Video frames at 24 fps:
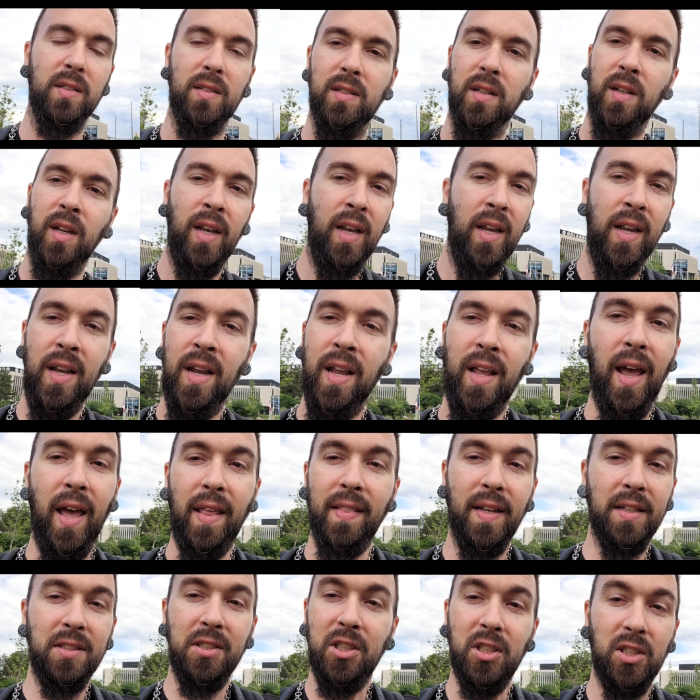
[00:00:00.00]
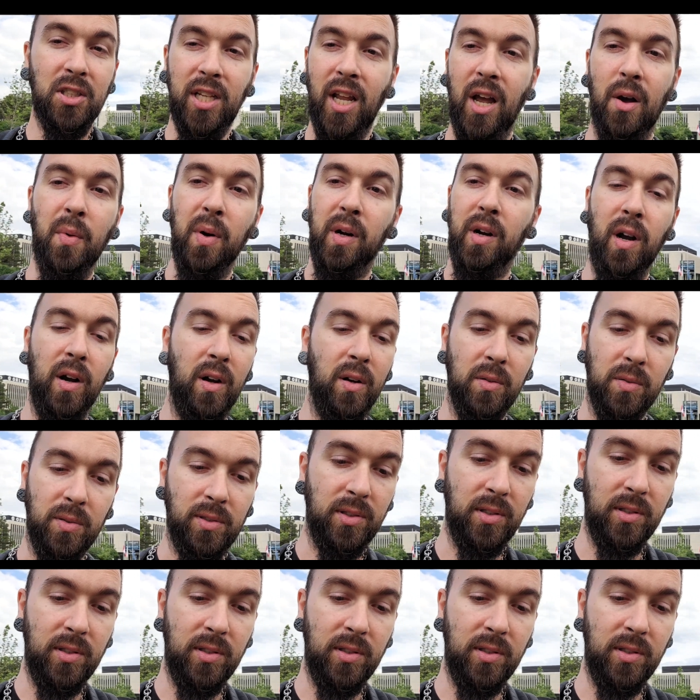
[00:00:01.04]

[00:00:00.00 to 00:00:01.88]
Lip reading: and that's just how it goes.